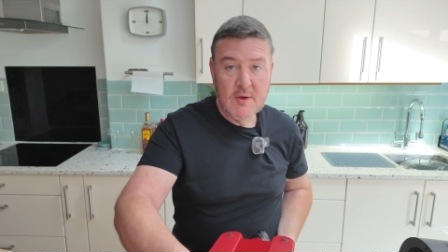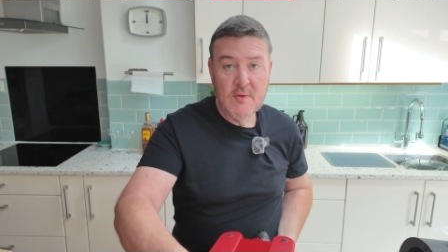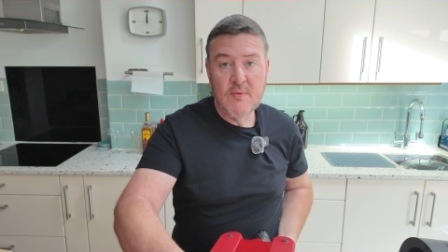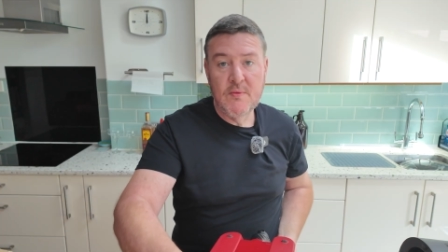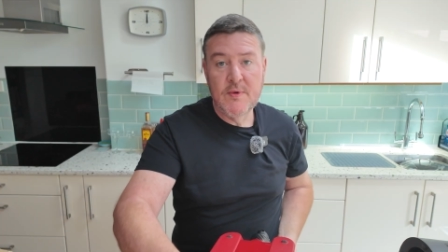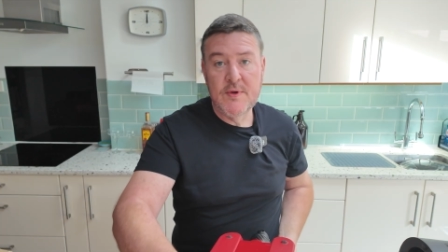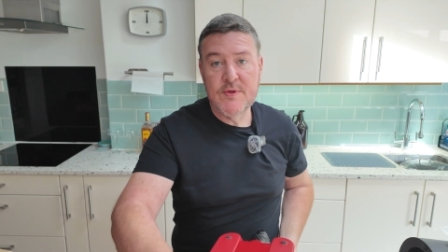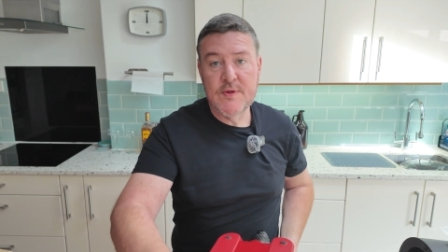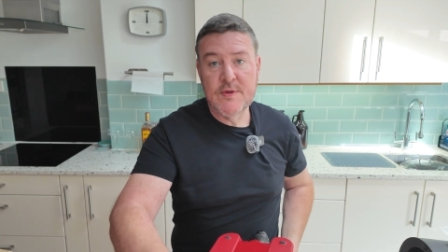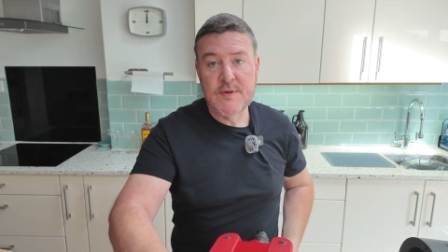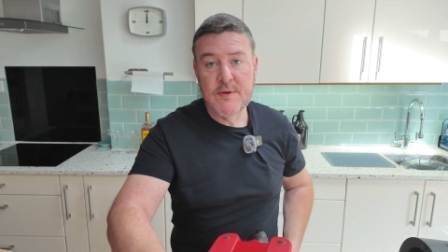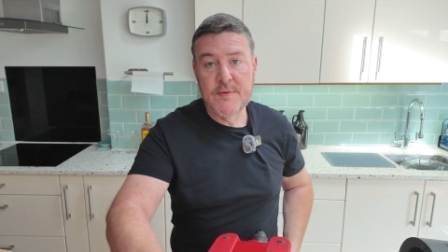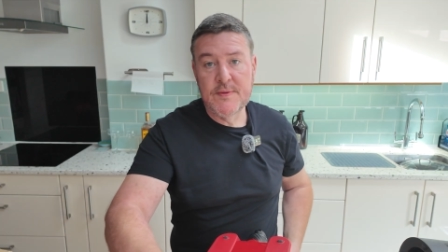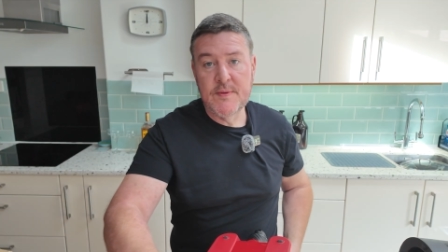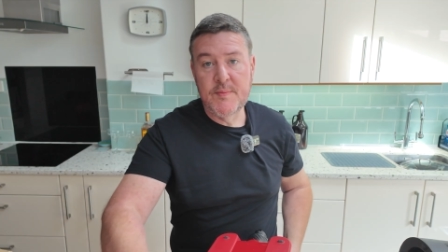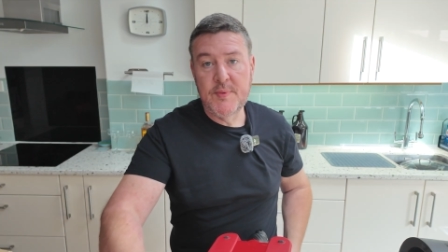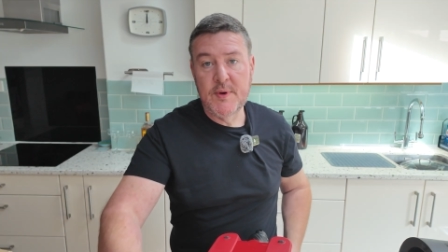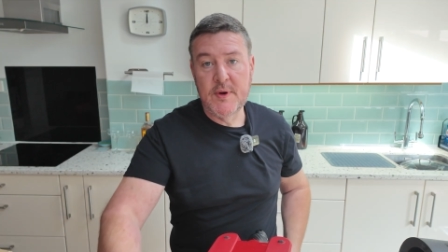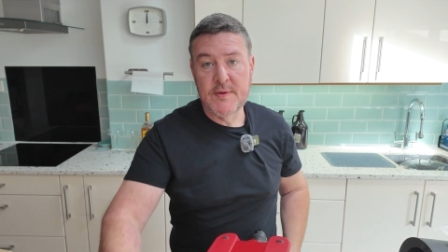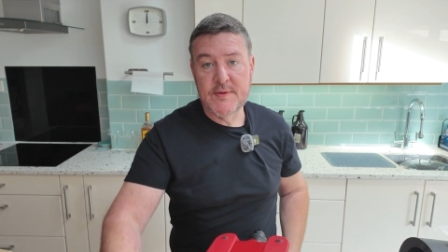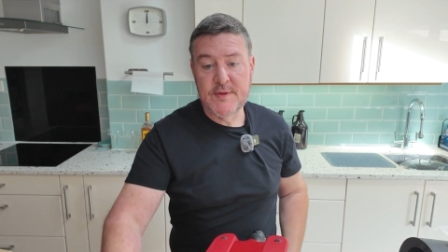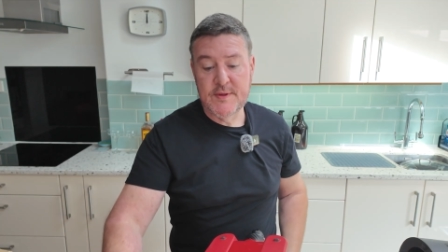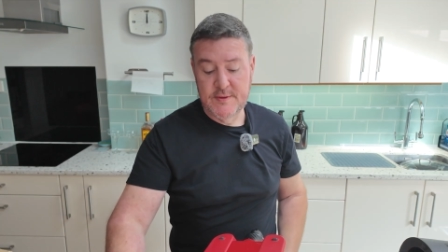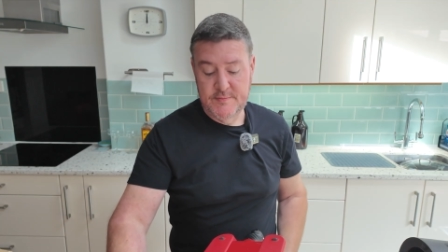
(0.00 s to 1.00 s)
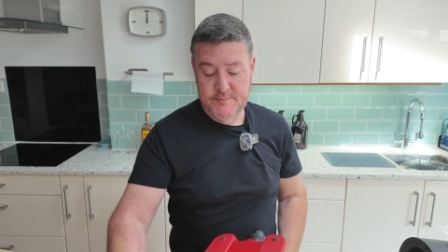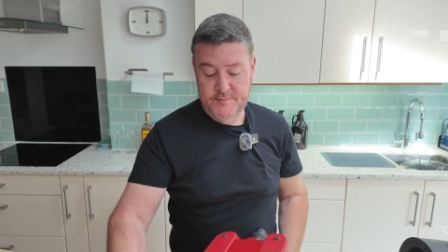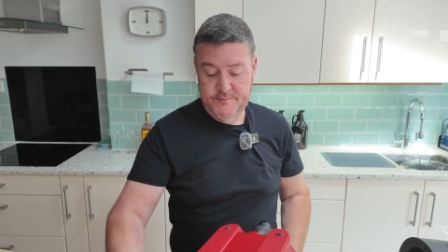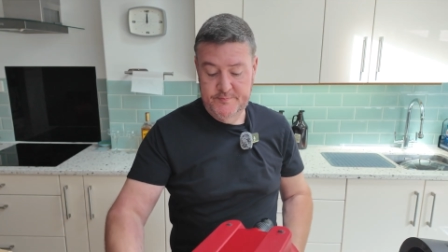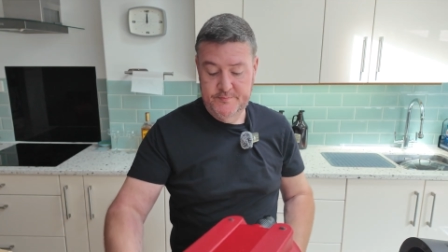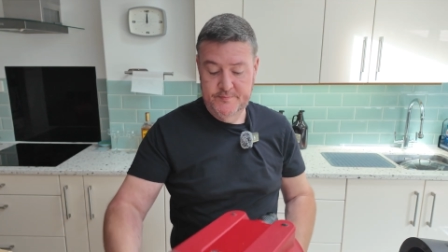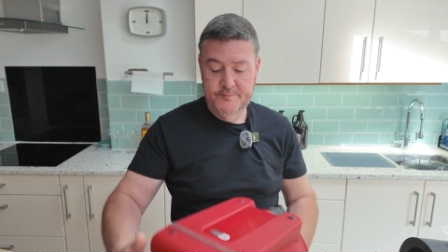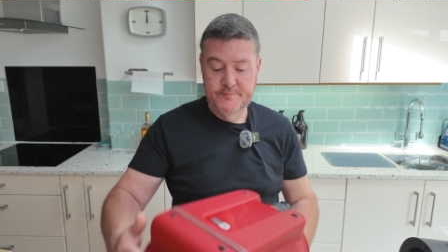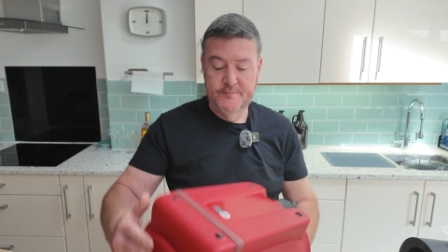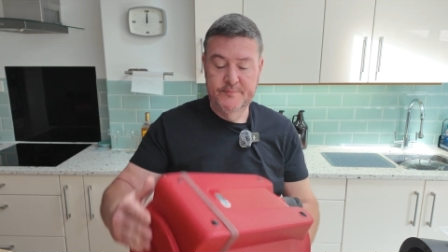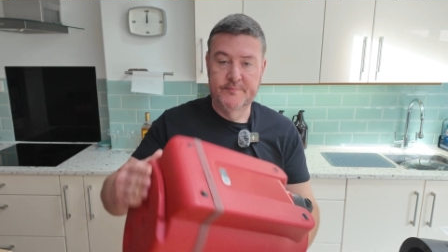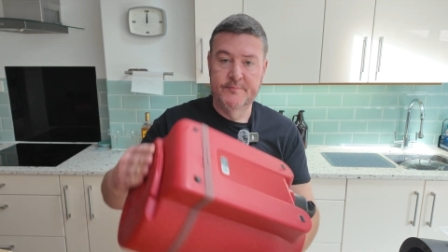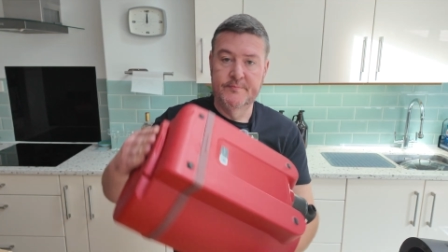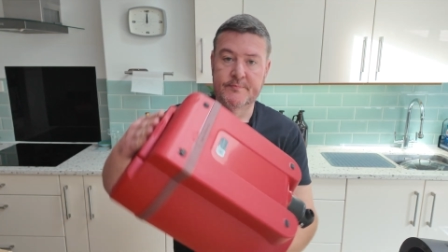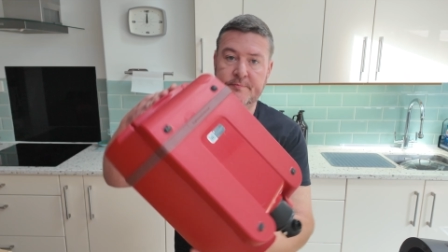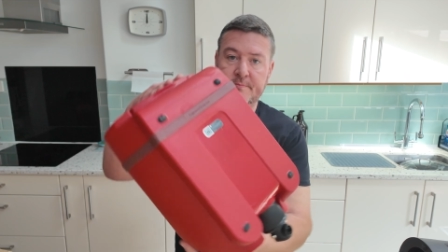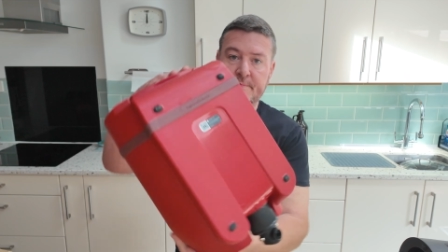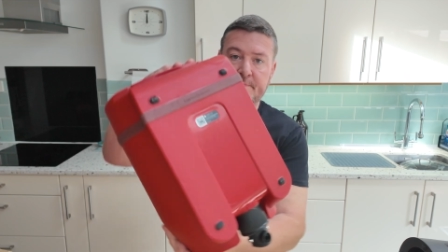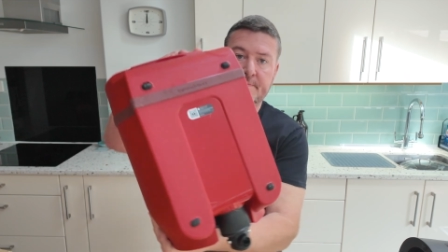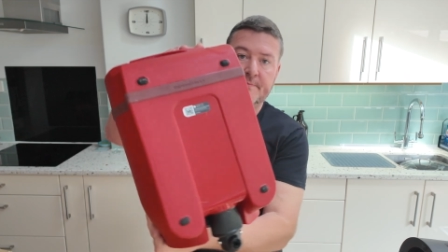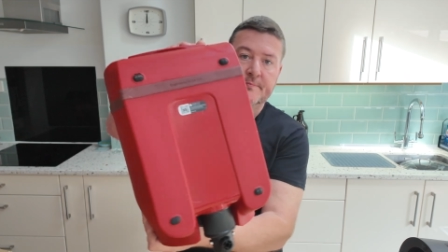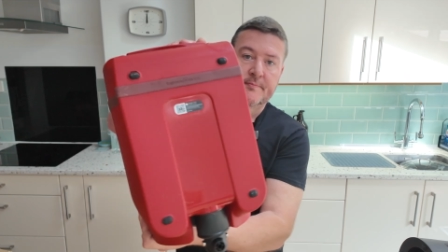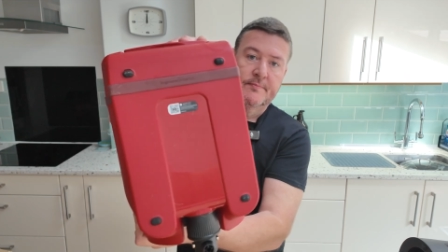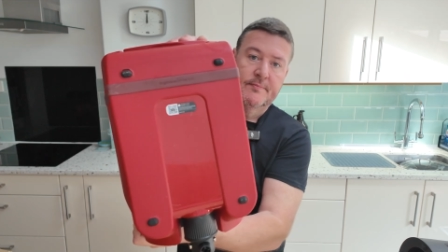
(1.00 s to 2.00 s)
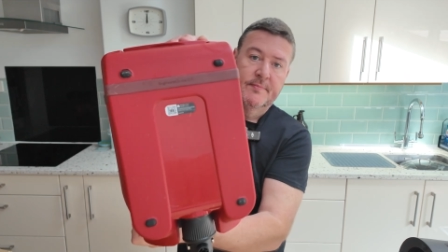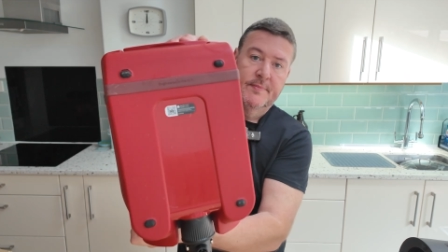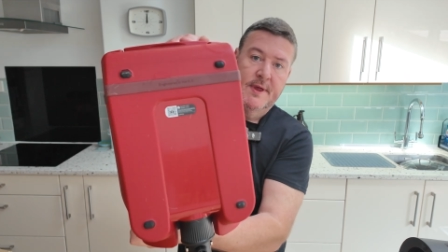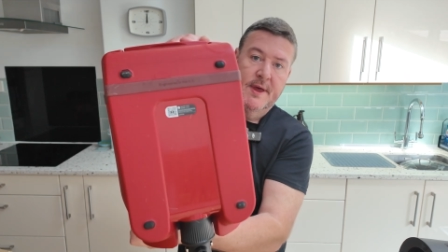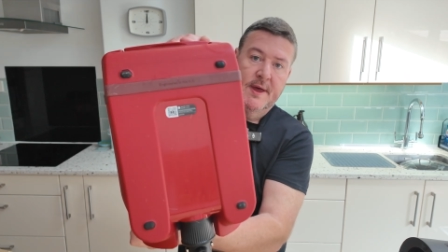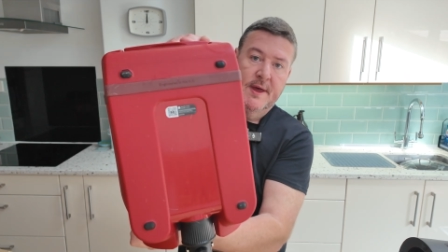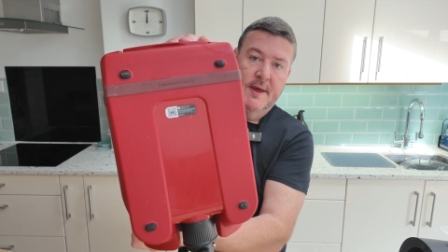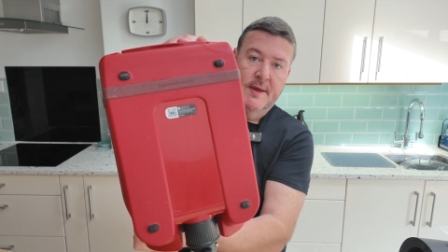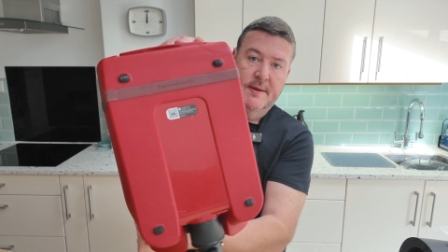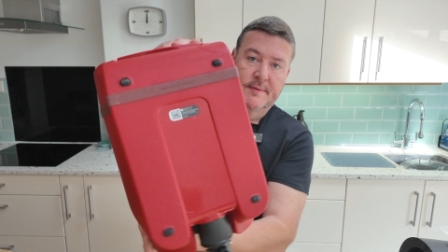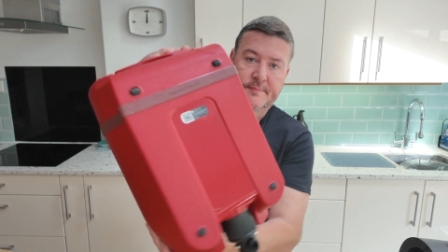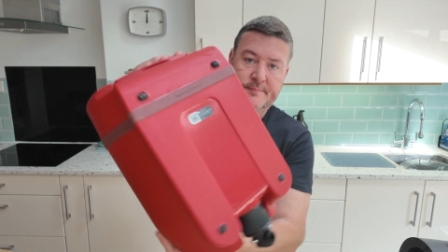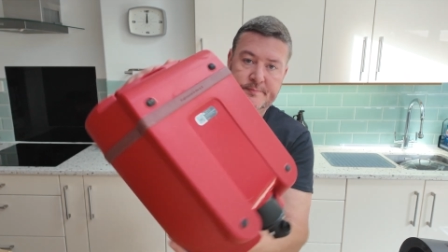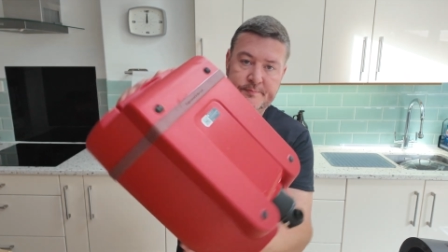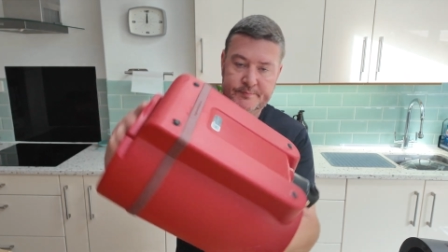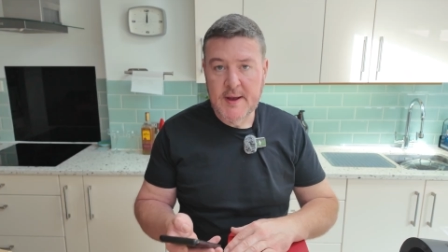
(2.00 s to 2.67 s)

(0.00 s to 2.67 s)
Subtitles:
which is on the bottom there.